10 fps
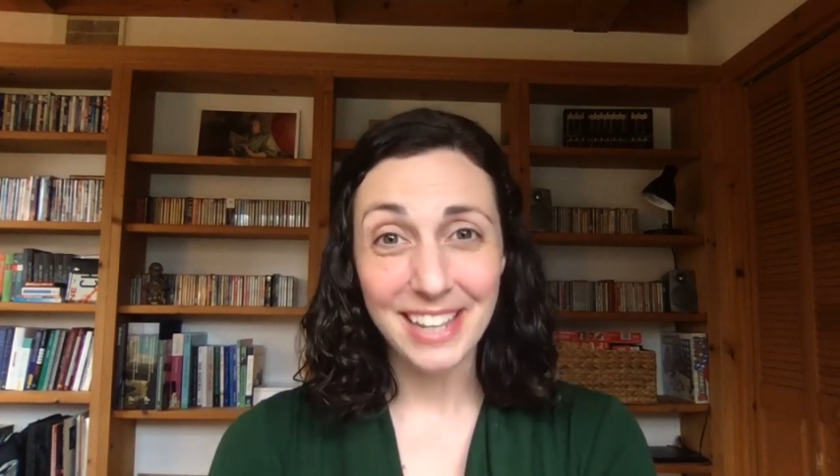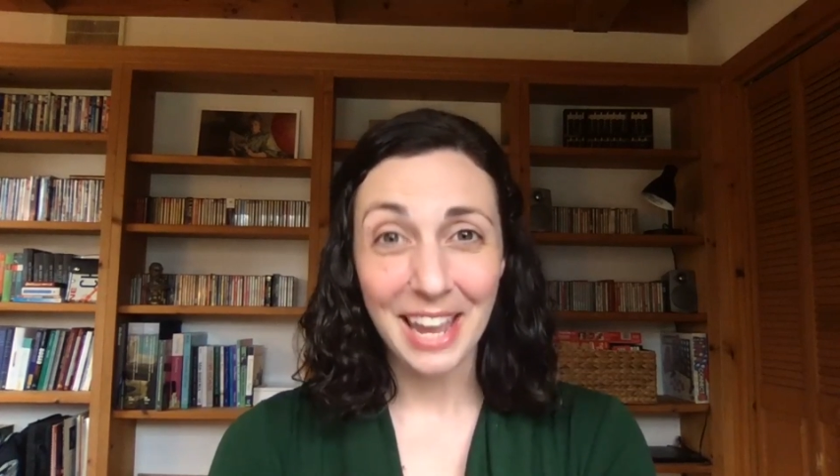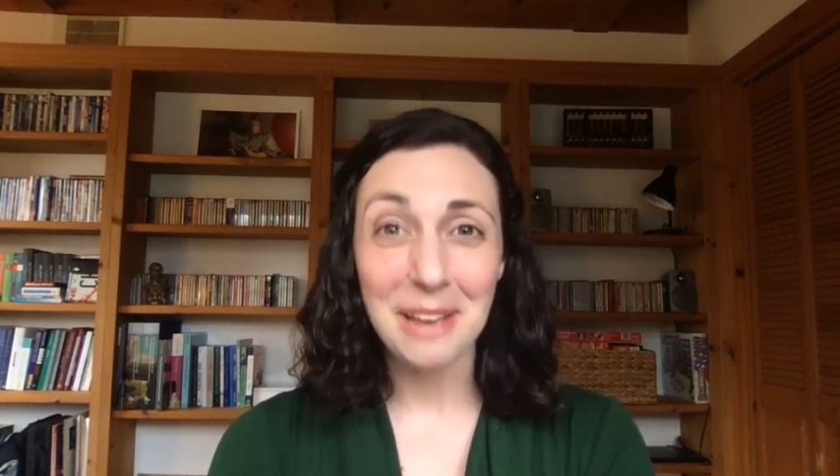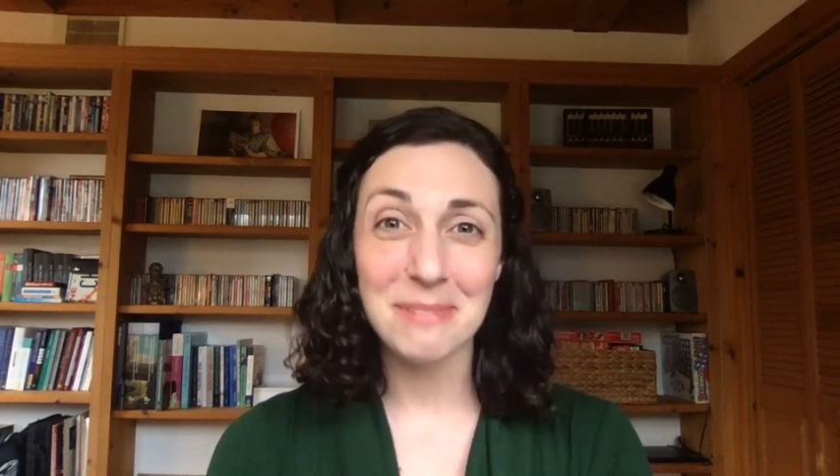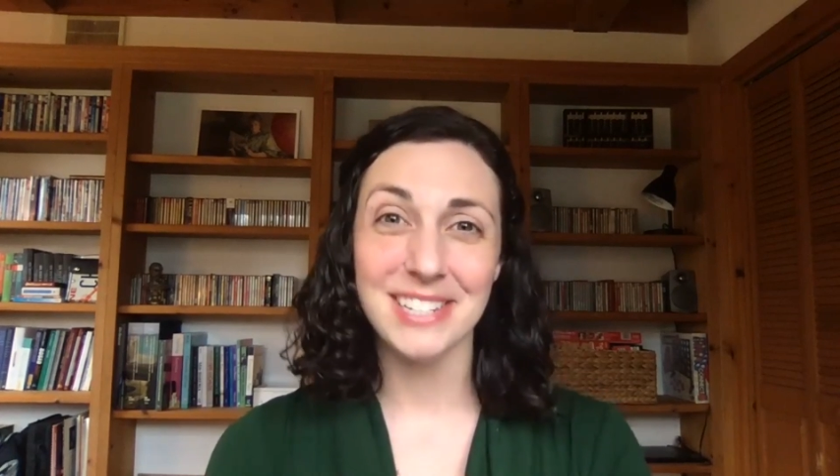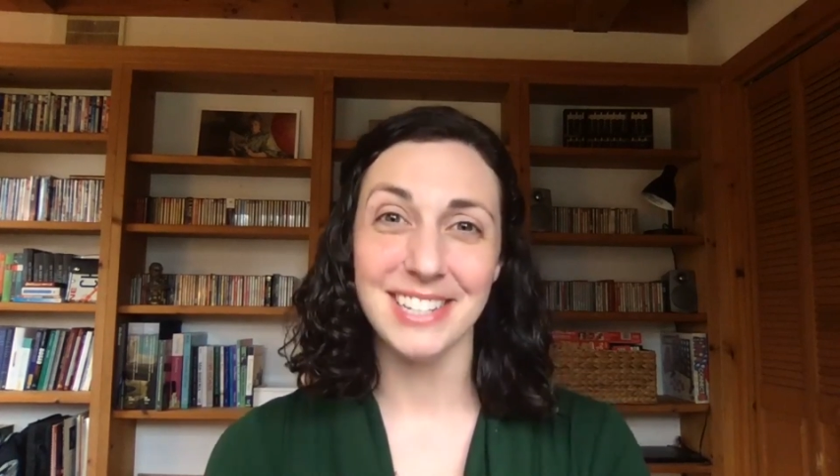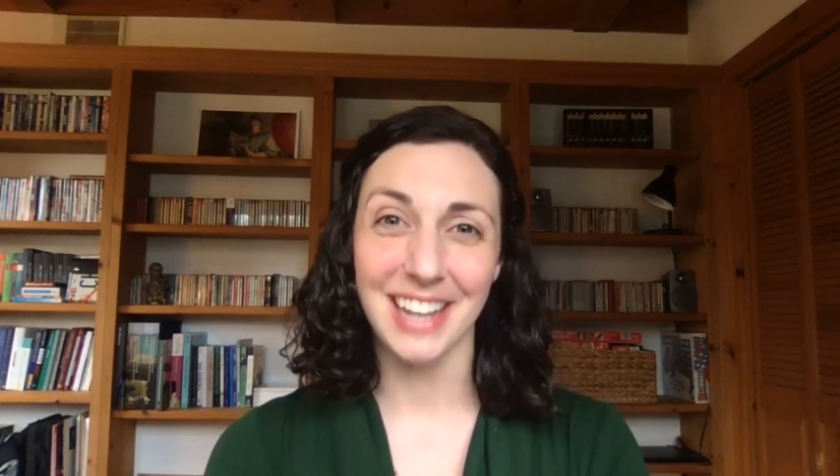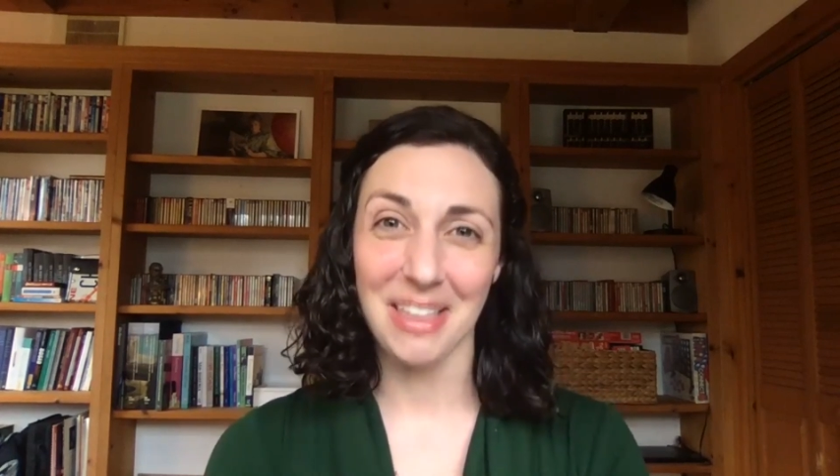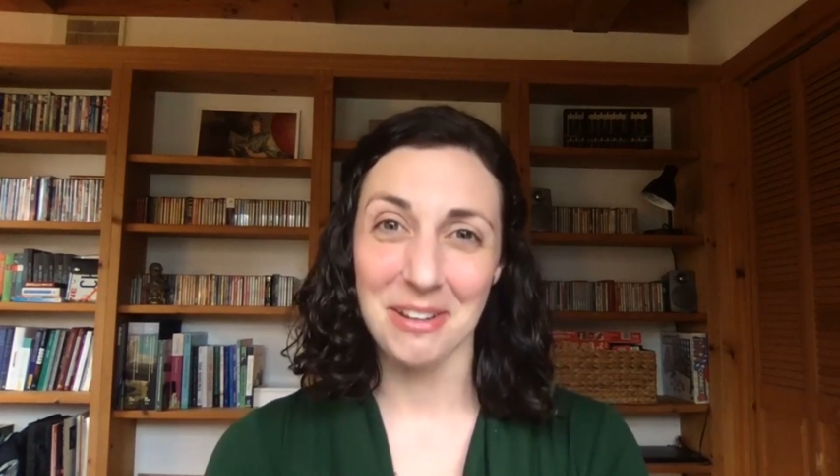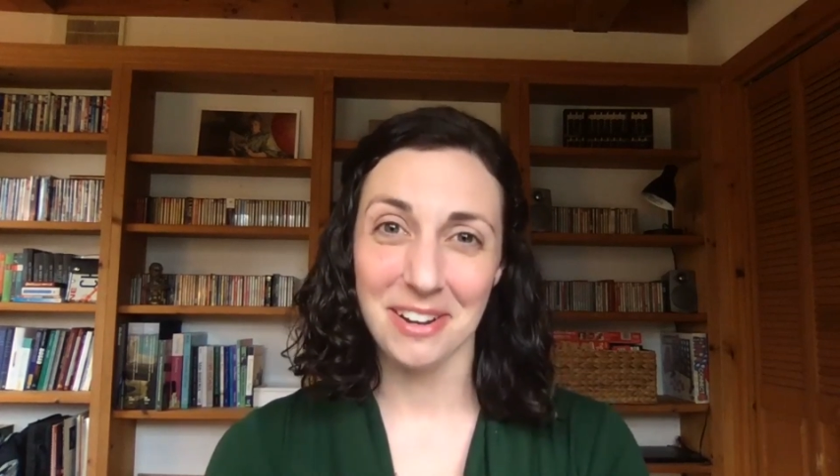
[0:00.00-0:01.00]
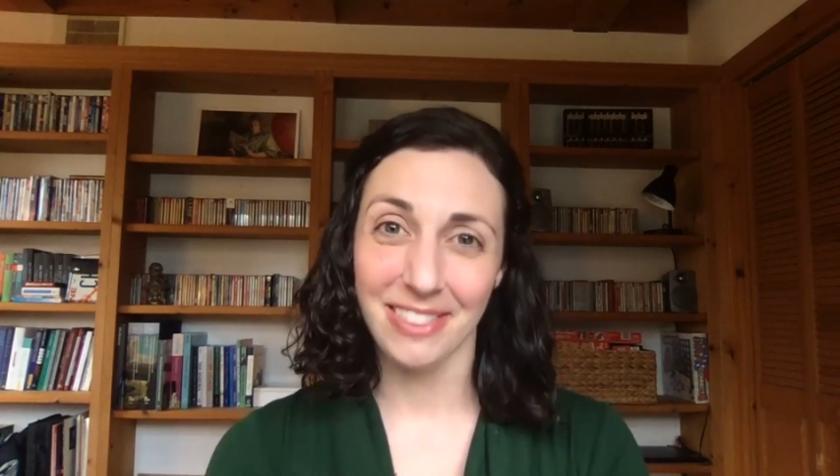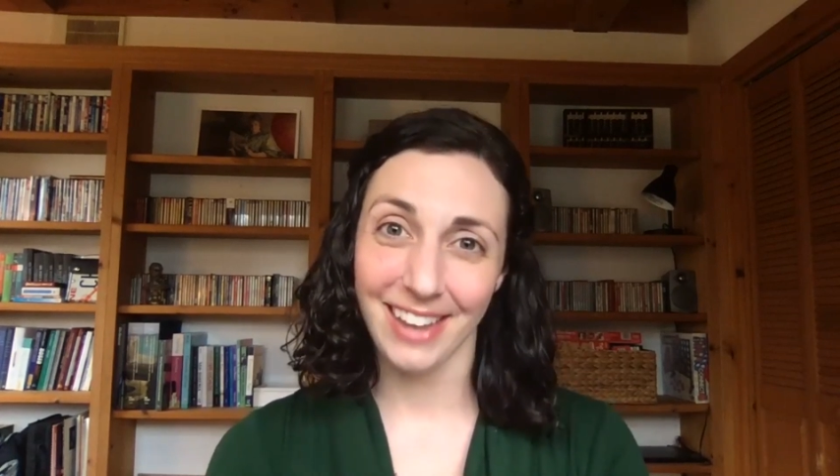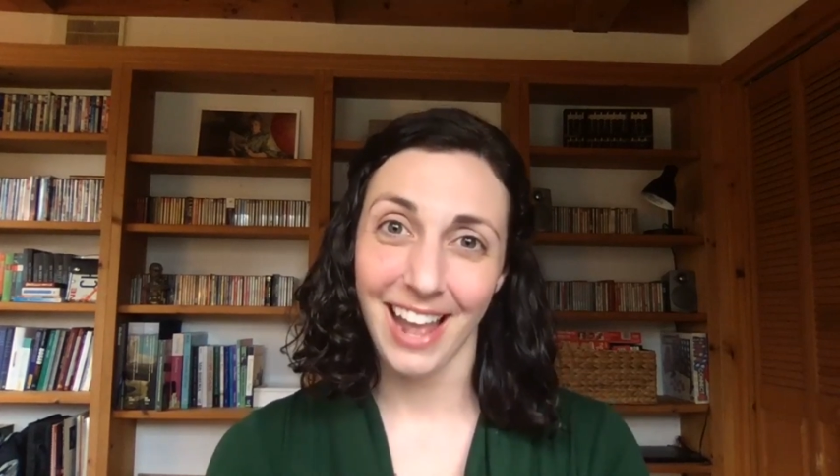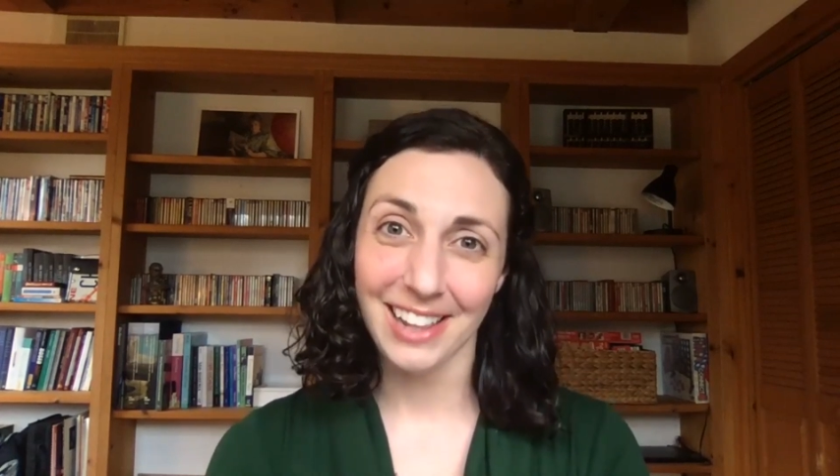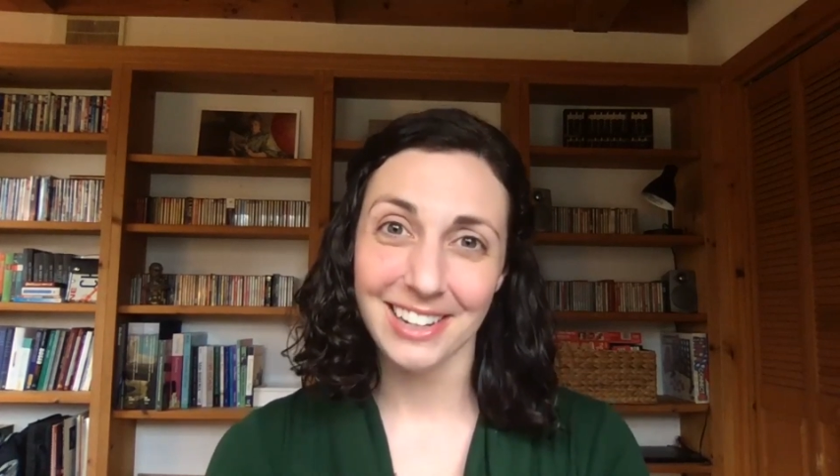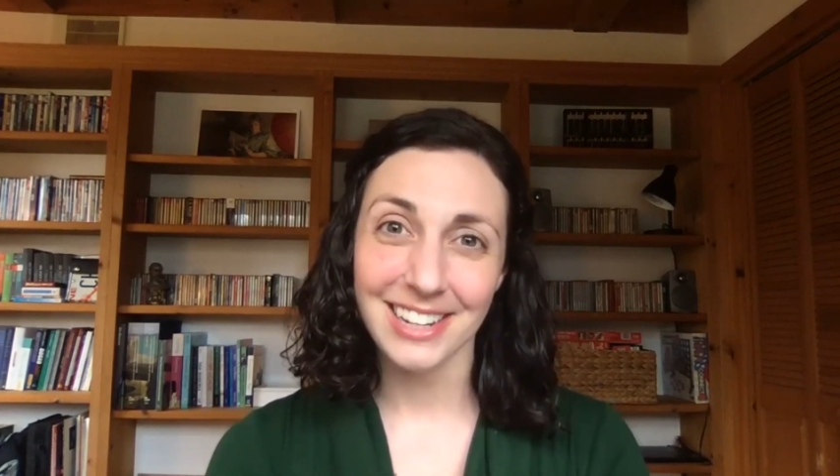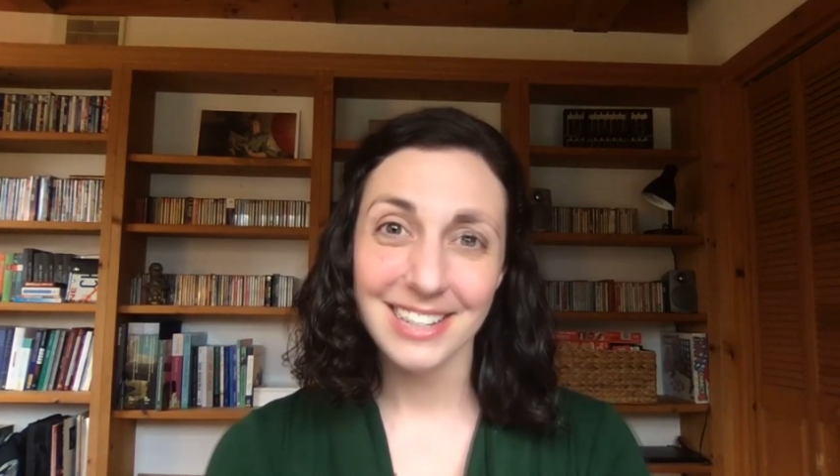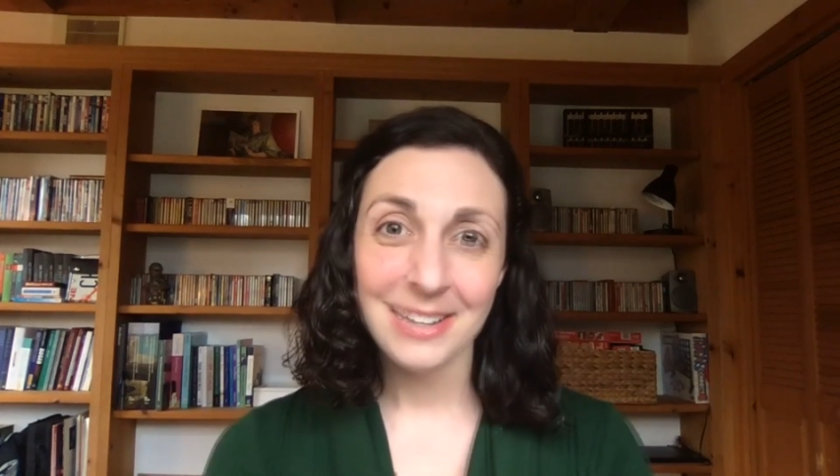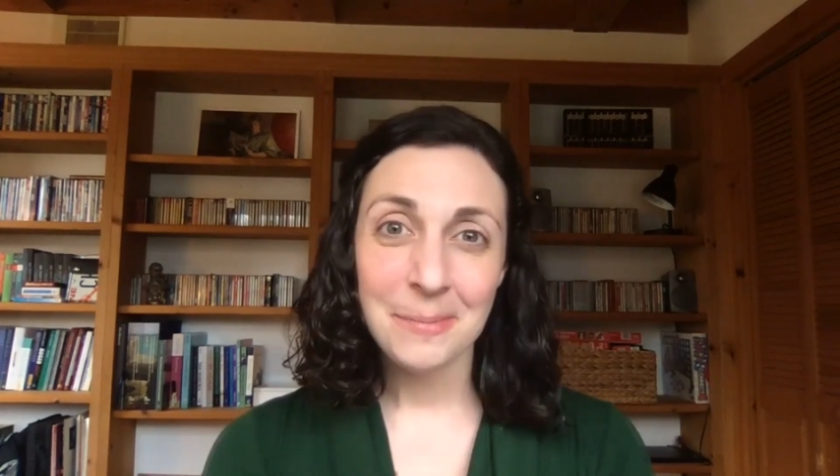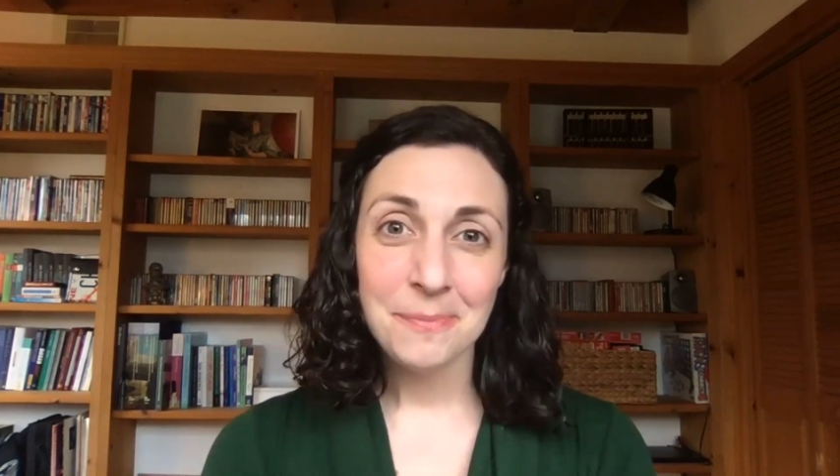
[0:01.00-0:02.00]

can't be together in the galleries.